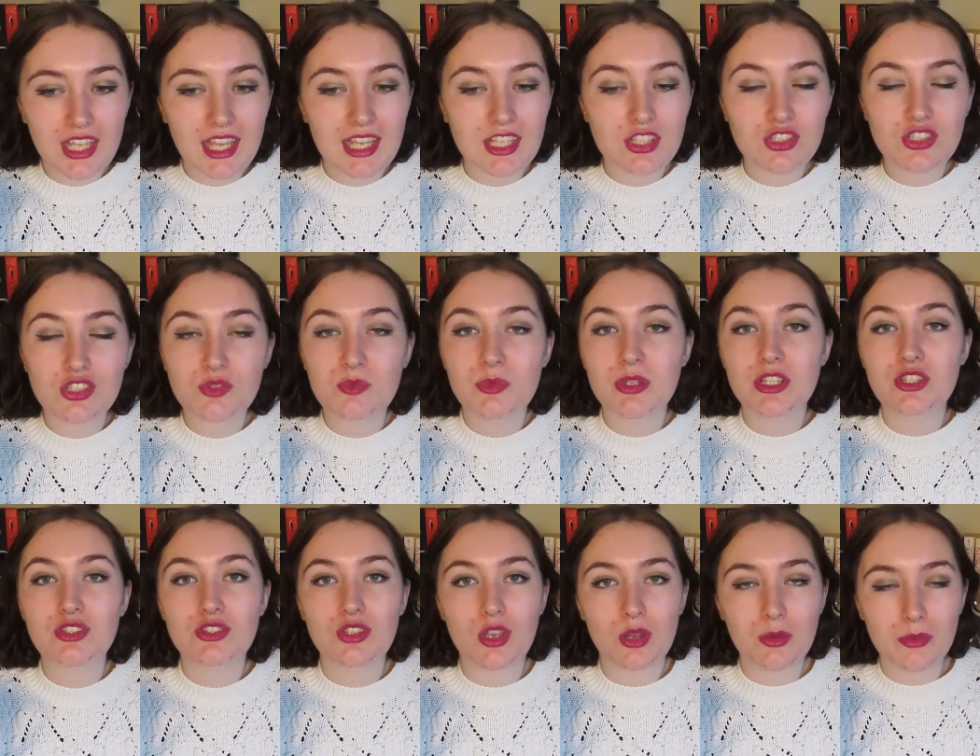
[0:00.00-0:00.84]
It's just
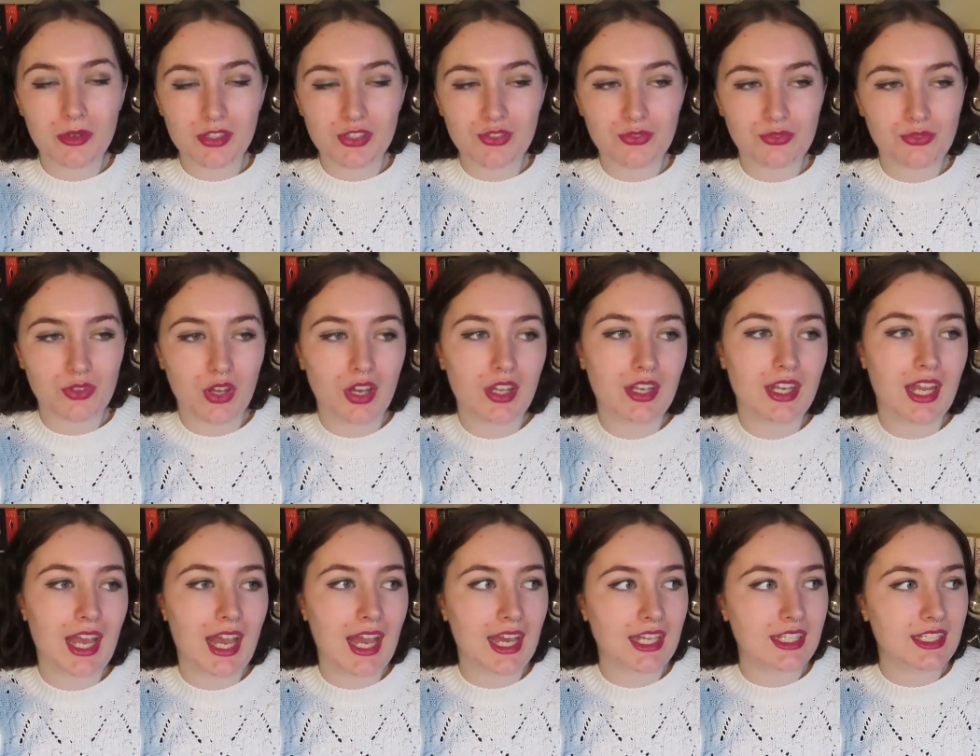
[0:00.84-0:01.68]
been so much
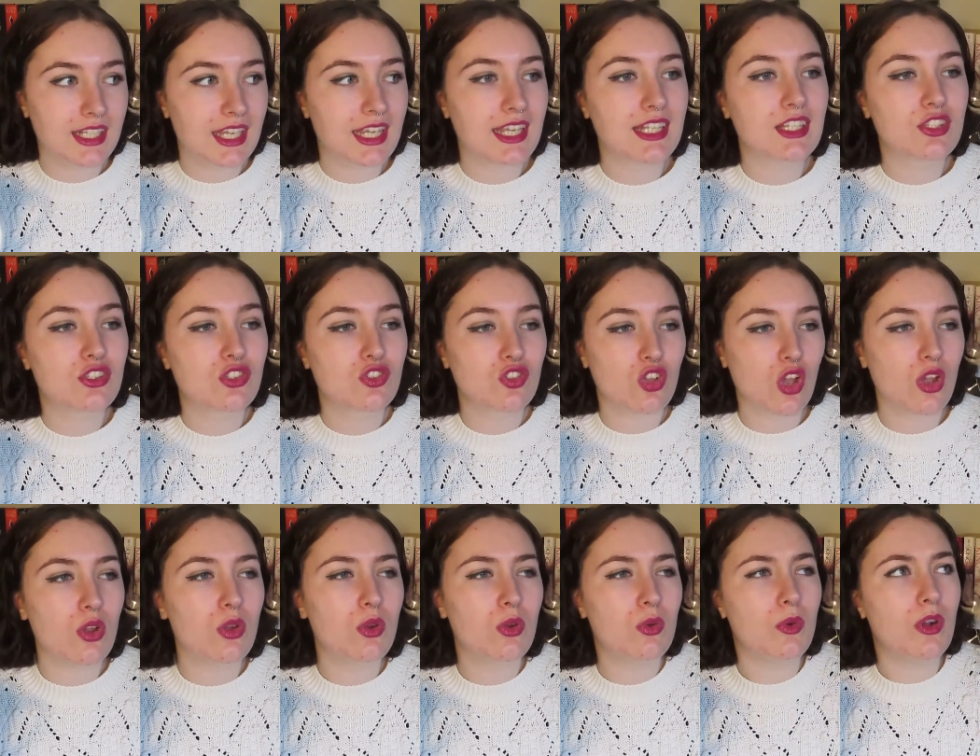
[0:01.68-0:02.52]
fun and it's
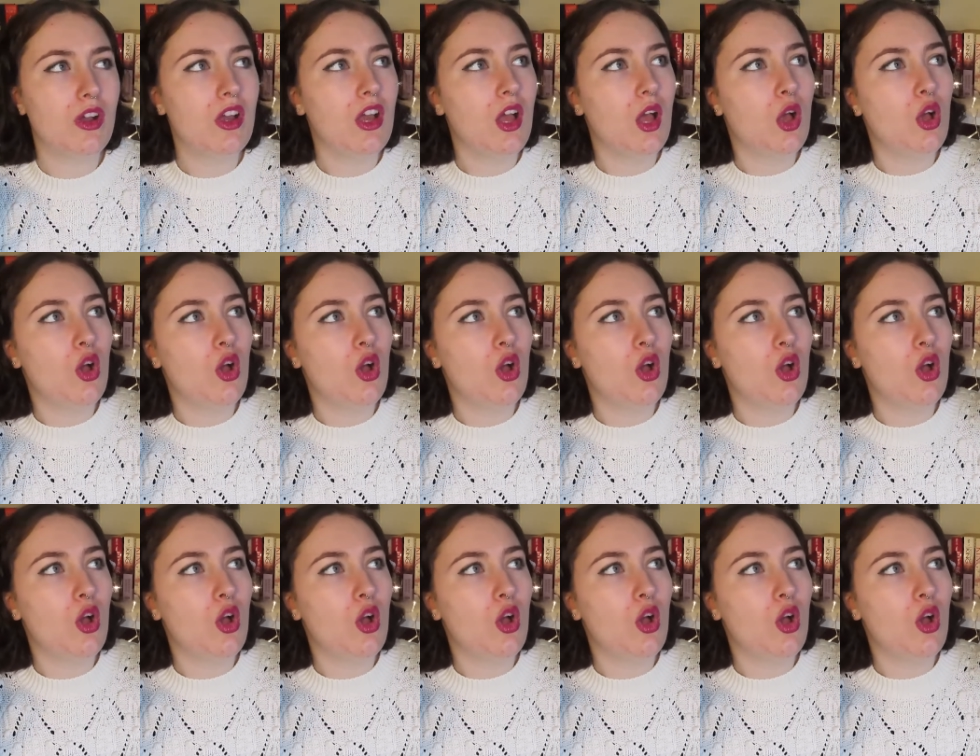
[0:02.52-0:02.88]
so